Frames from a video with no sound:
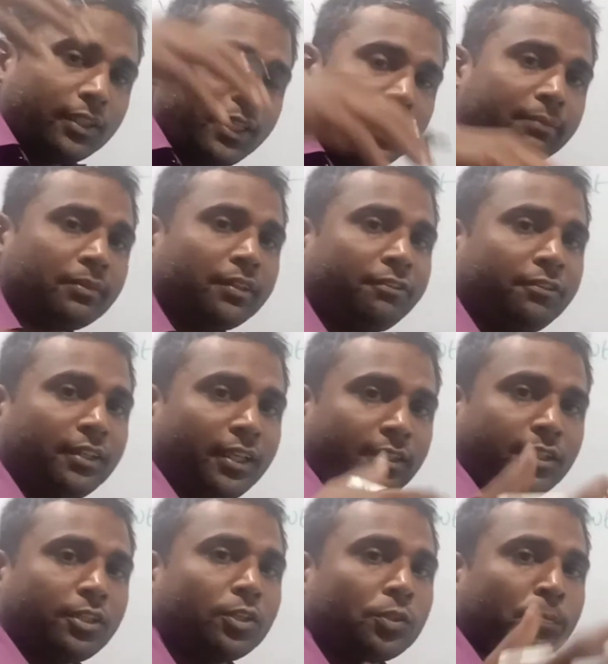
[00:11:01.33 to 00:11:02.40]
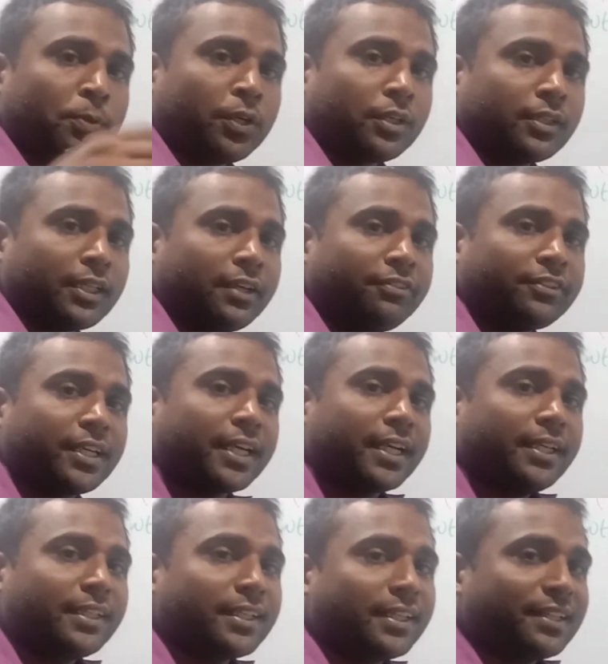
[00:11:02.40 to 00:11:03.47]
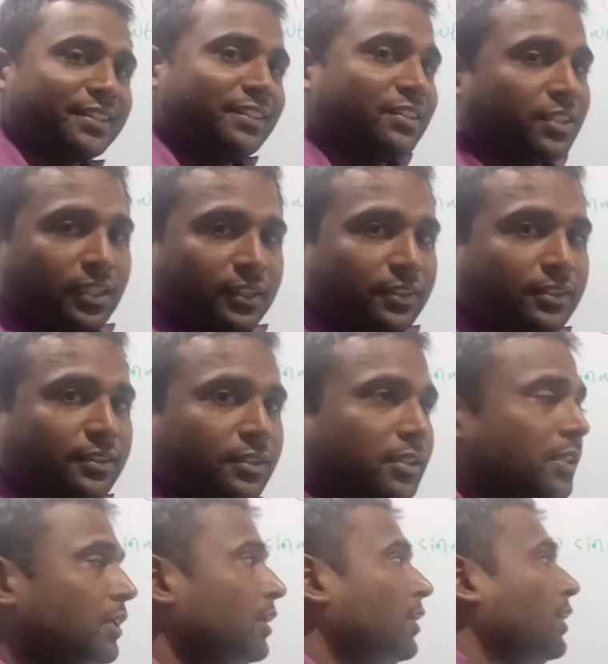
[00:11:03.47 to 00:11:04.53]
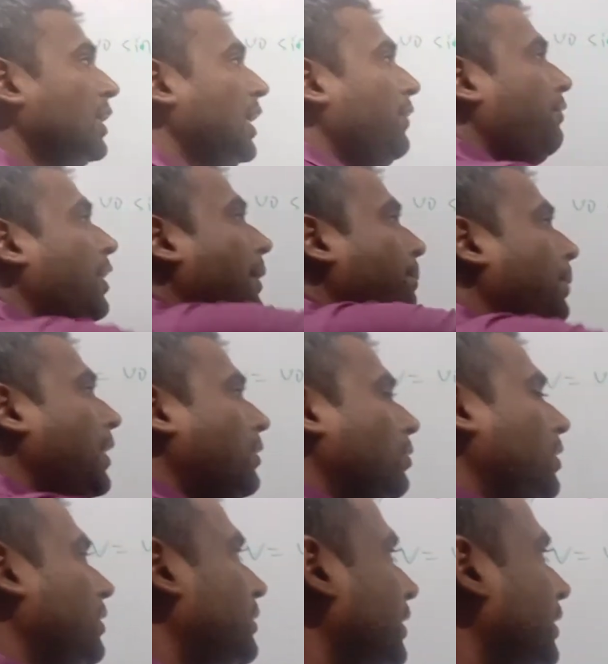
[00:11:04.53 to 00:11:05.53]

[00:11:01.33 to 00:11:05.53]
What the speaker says: EMF is equal to product of current and resistance. If I apply to this